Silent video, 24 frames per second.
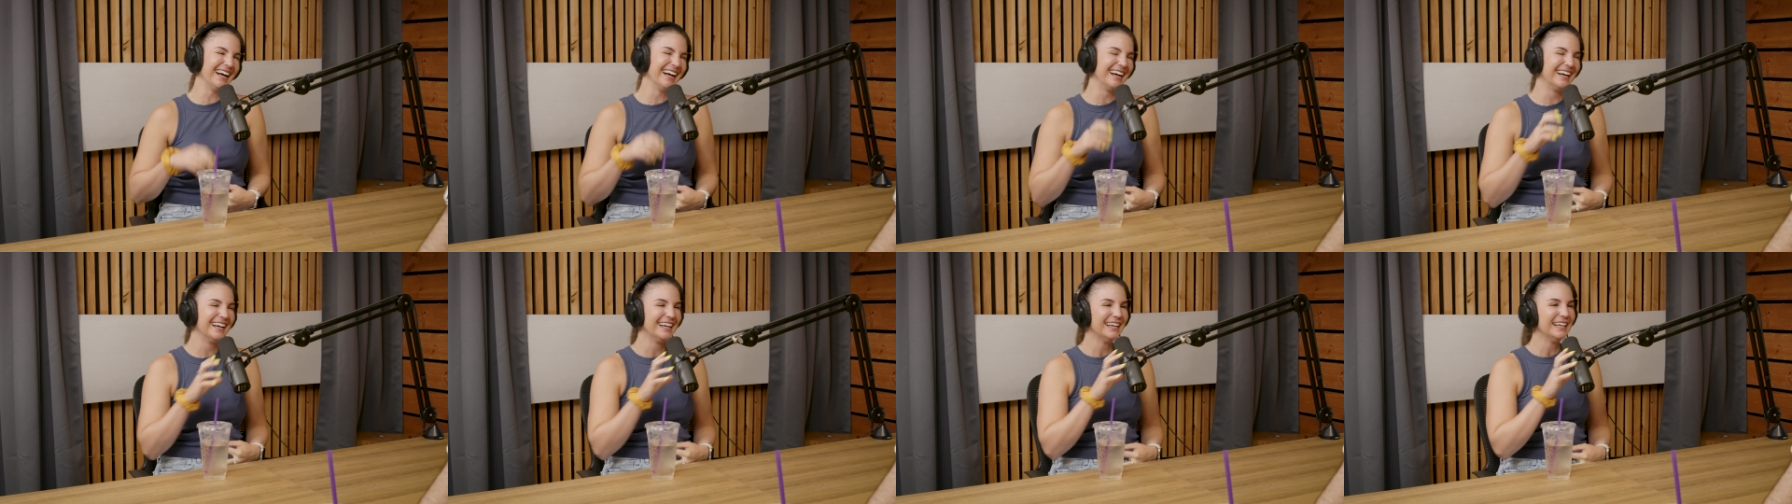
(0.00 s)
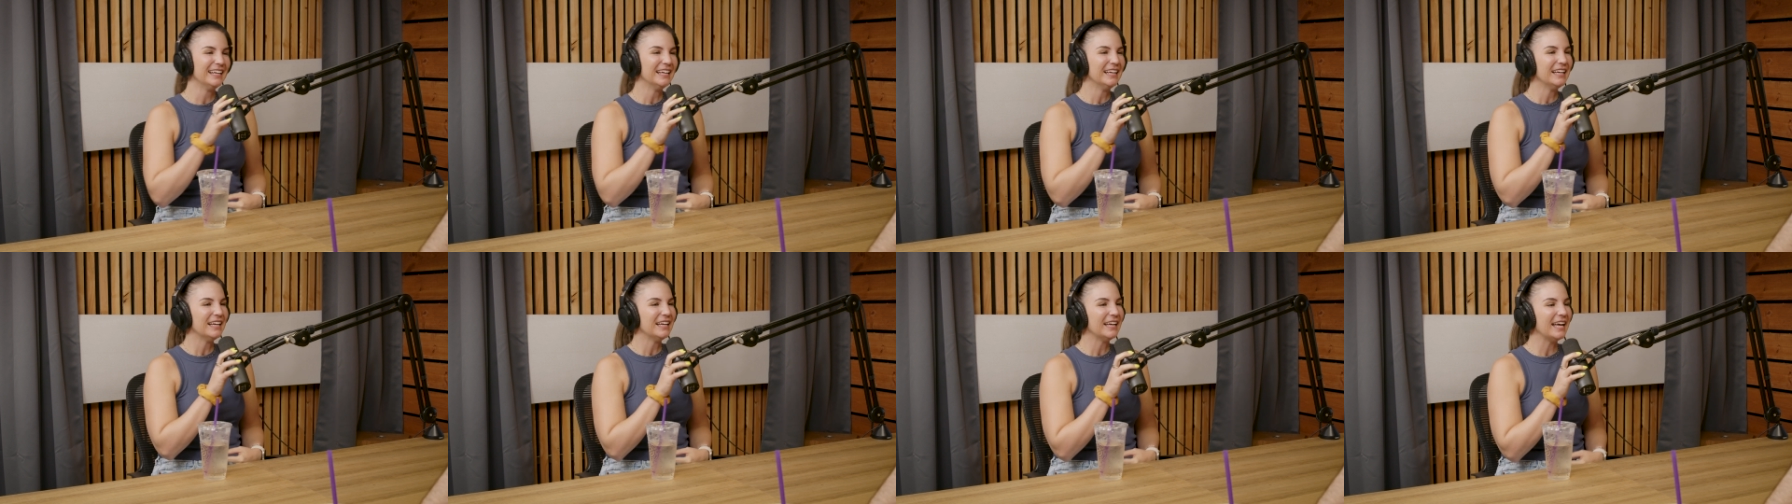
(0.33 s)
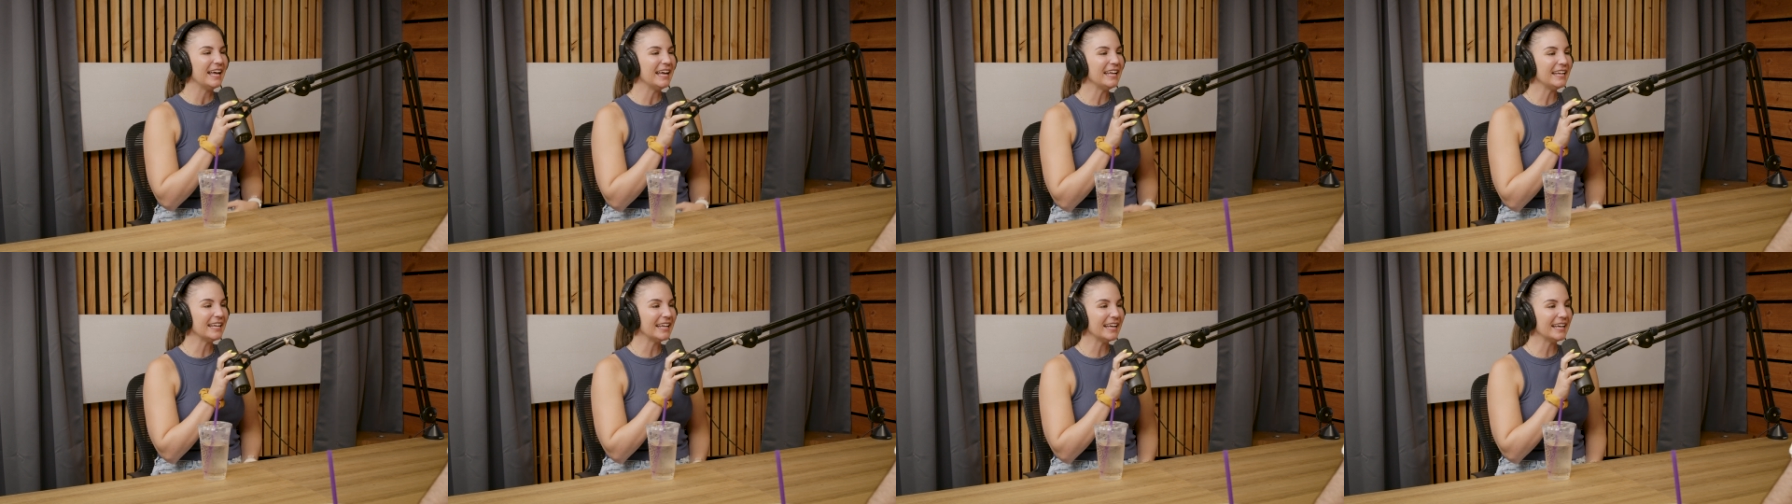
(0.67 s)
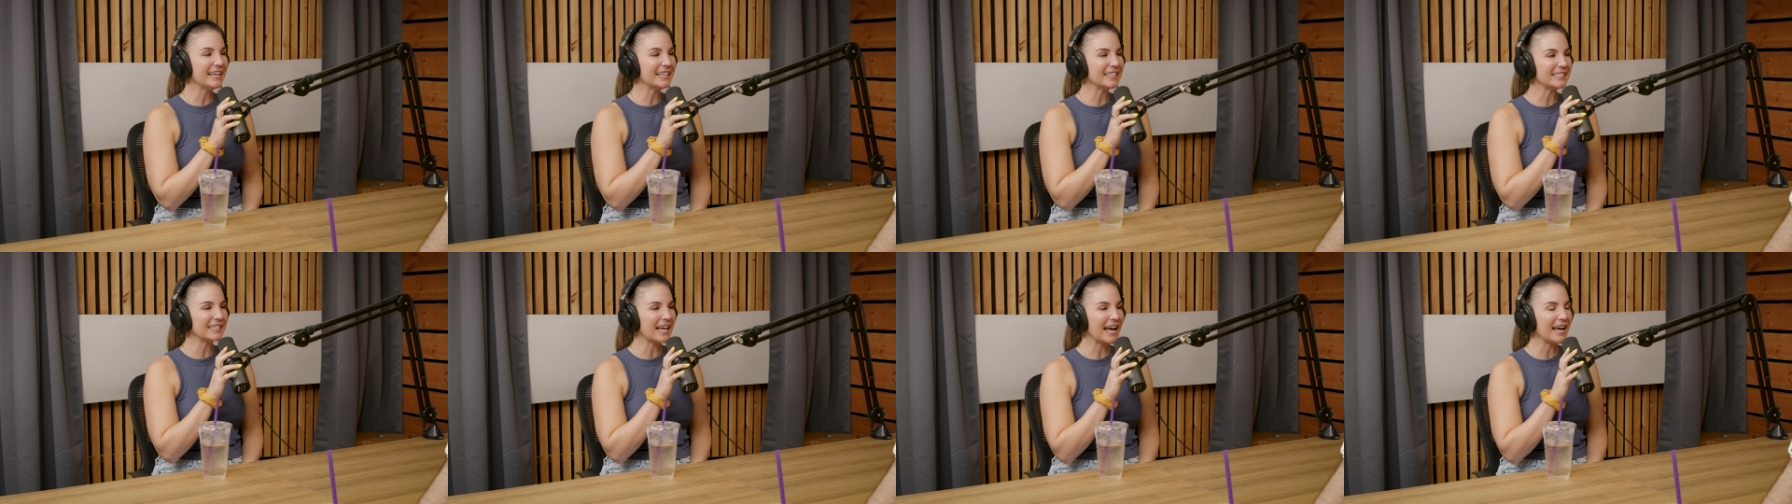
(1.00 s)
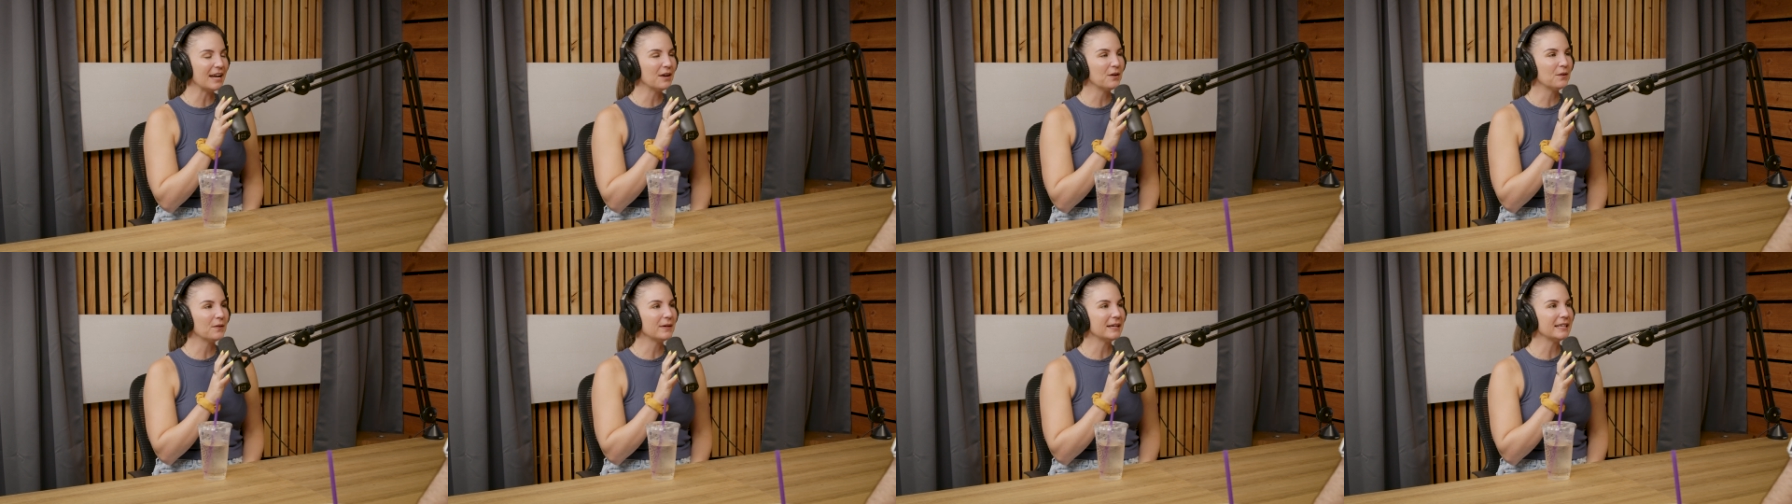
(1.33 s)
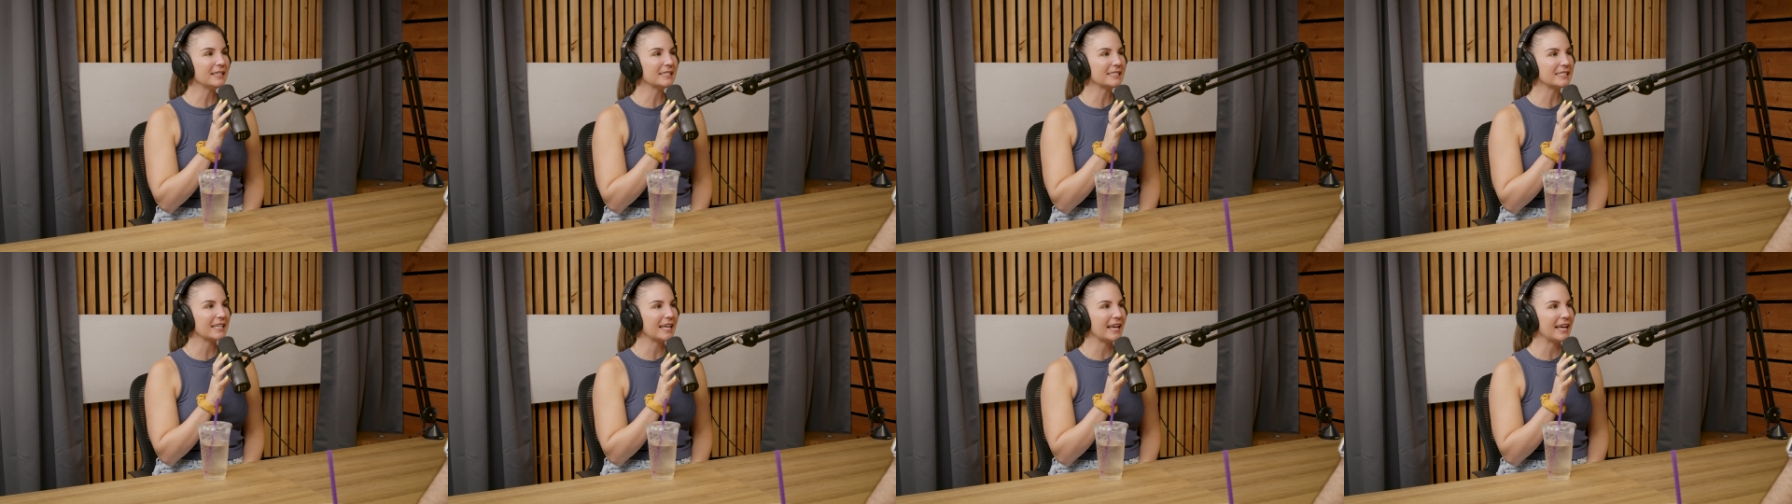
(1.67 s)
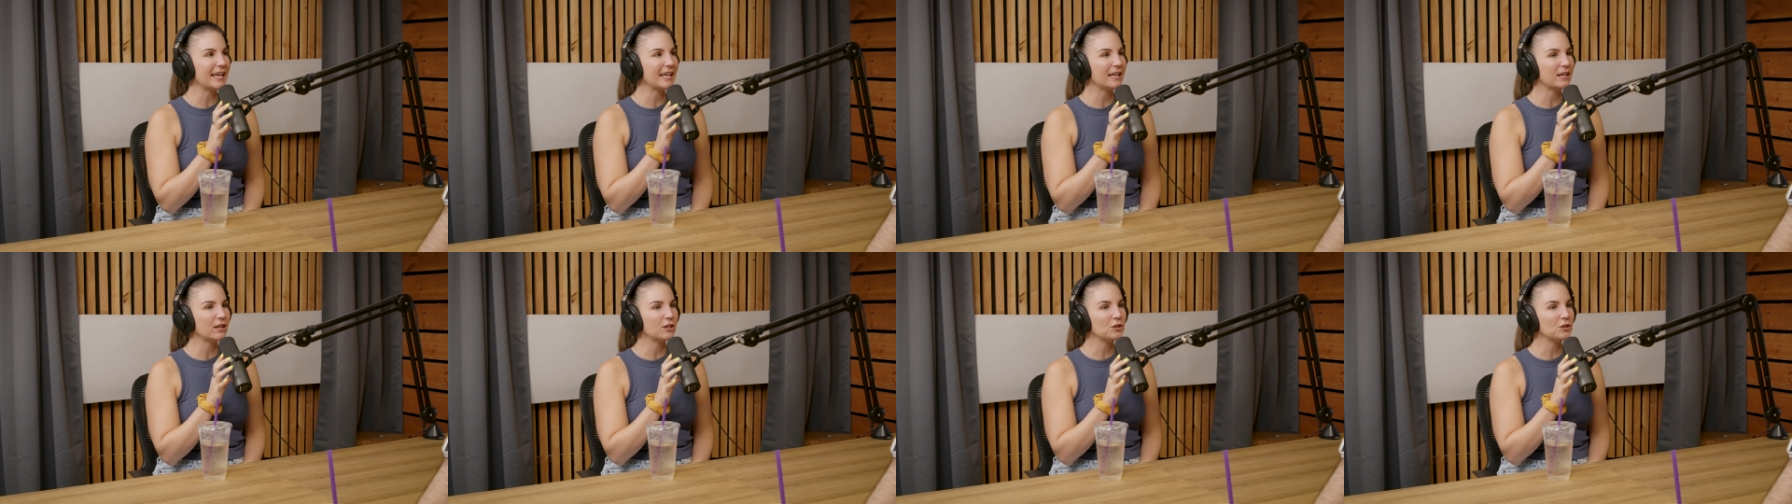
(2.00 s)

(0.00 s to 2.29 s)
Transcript: It is. I always like,